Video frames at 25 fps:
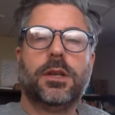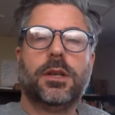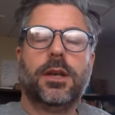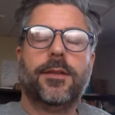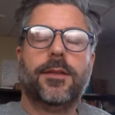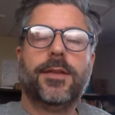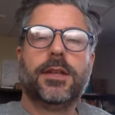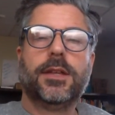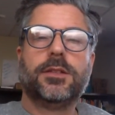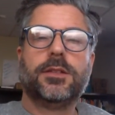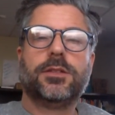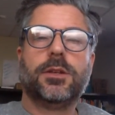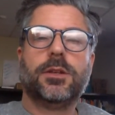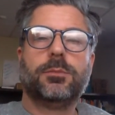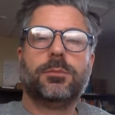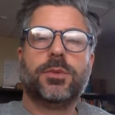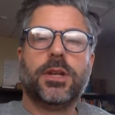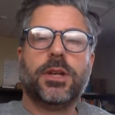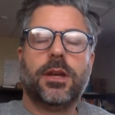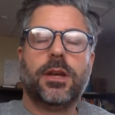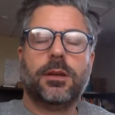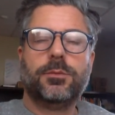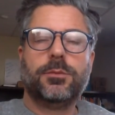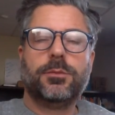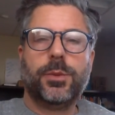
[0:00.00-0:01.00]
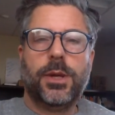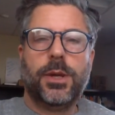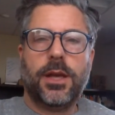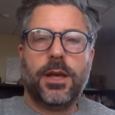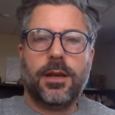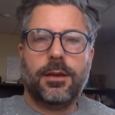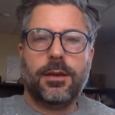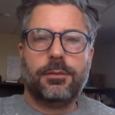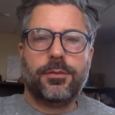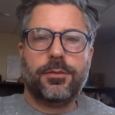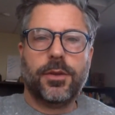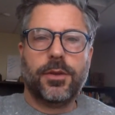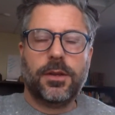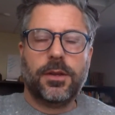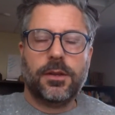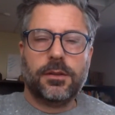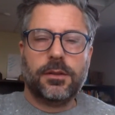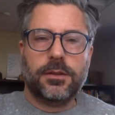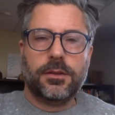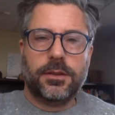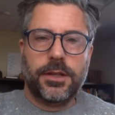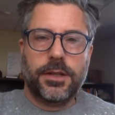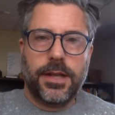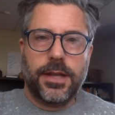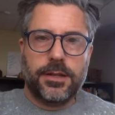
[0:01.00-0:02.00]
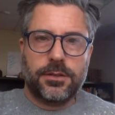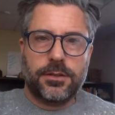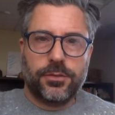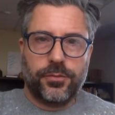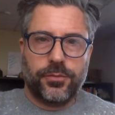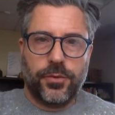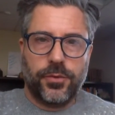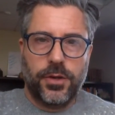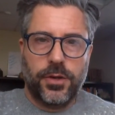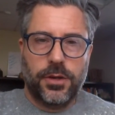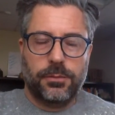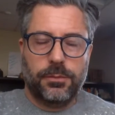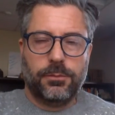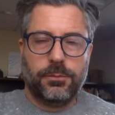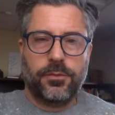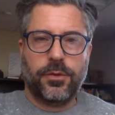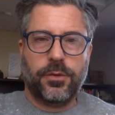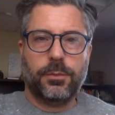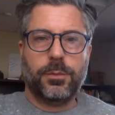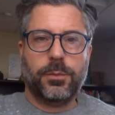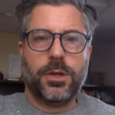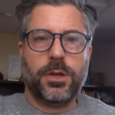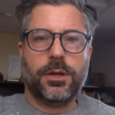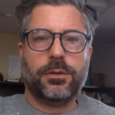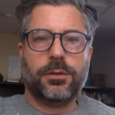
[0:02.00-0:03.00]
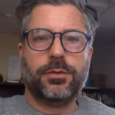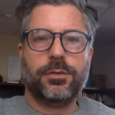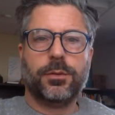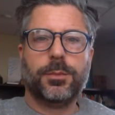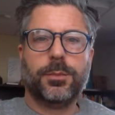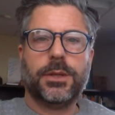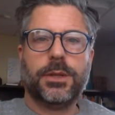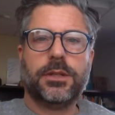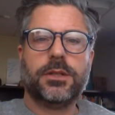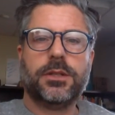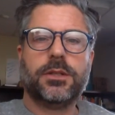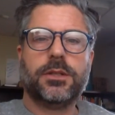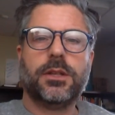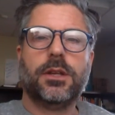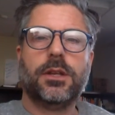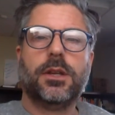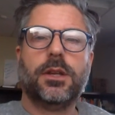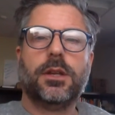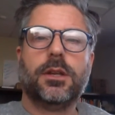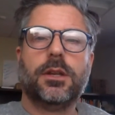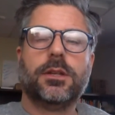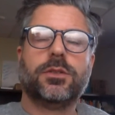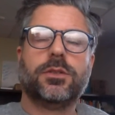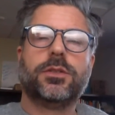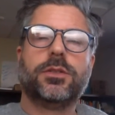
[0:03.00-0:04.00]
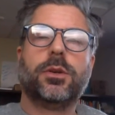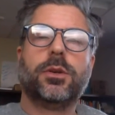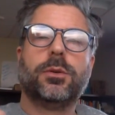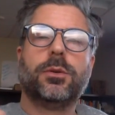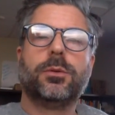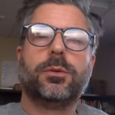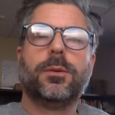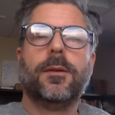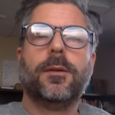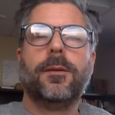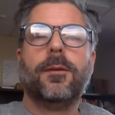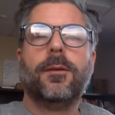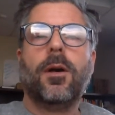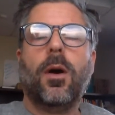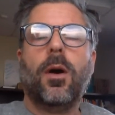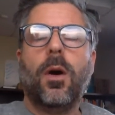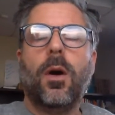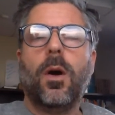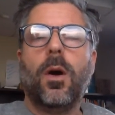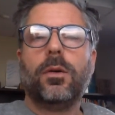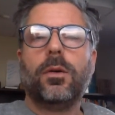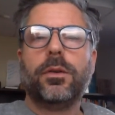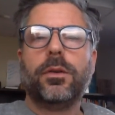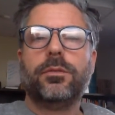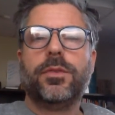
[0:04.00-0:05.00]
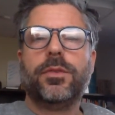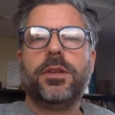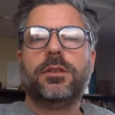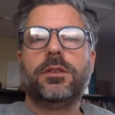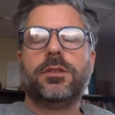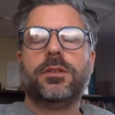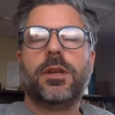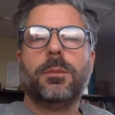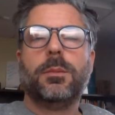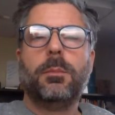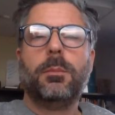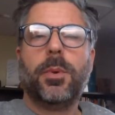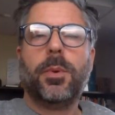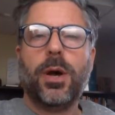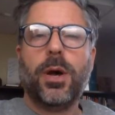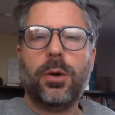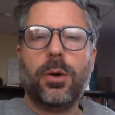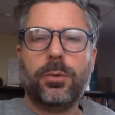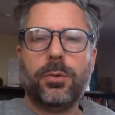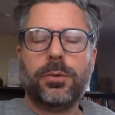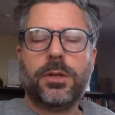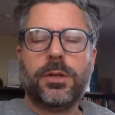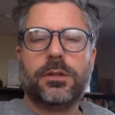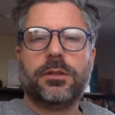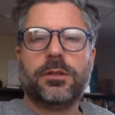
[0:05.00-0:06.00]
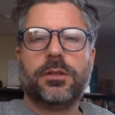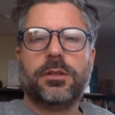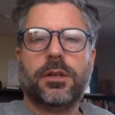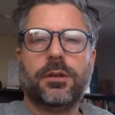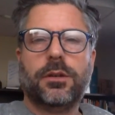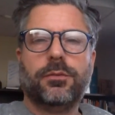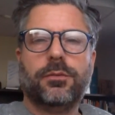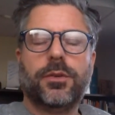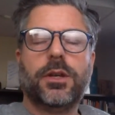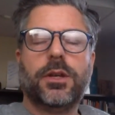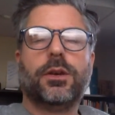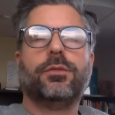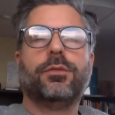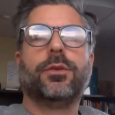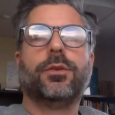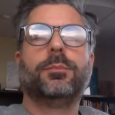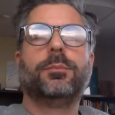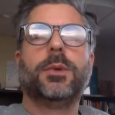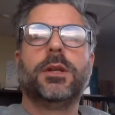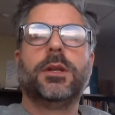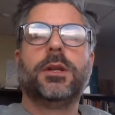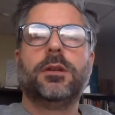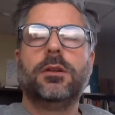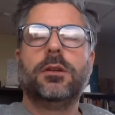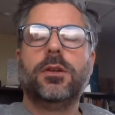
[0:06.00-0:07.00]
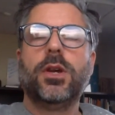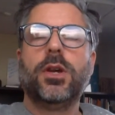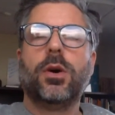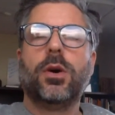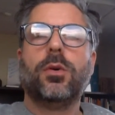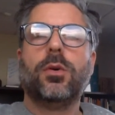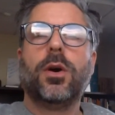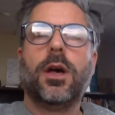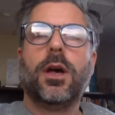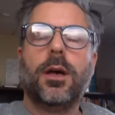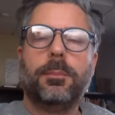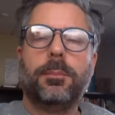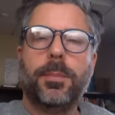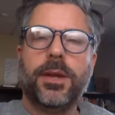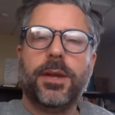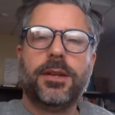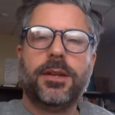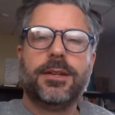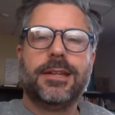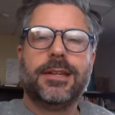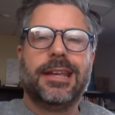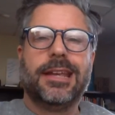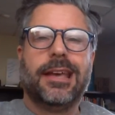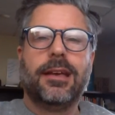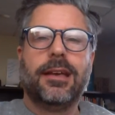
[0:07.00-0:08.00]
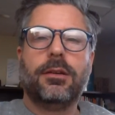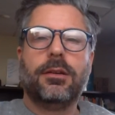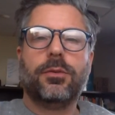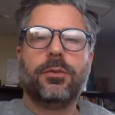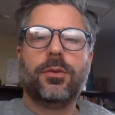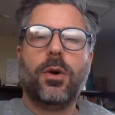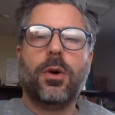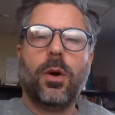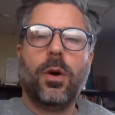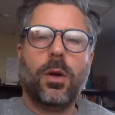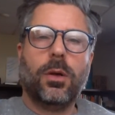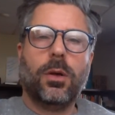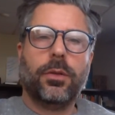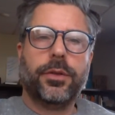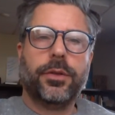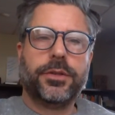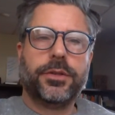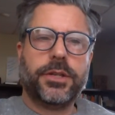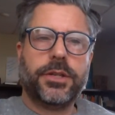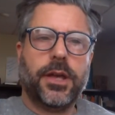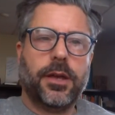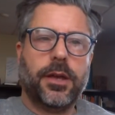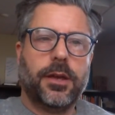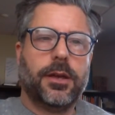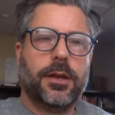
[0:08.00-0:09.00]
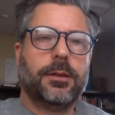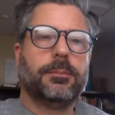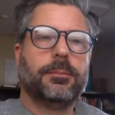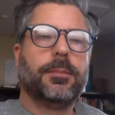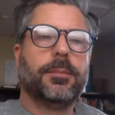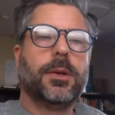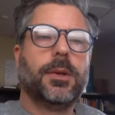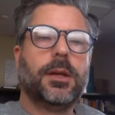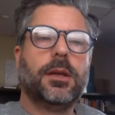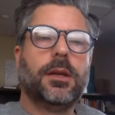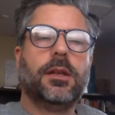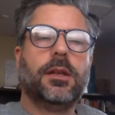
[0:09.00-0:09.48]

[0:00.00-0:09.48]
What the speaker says: and then sometimes we have less freedom from government. So all of these components of government go up and down all the time.